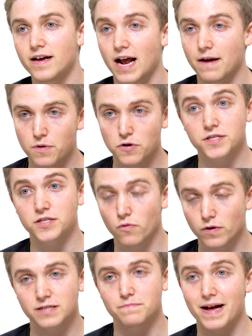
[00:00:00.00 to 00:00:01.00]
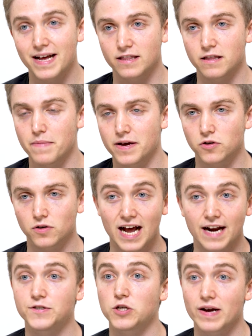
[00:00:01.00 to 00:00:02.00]
and both stories met in the middle, kind of
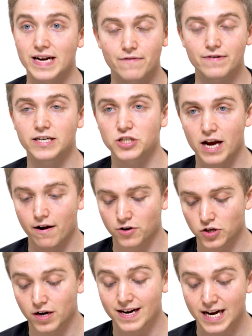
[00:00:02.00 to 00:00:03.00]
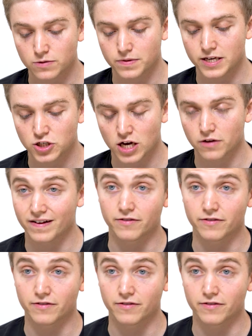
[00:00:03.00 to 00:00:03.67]
showing how each character connects with each other and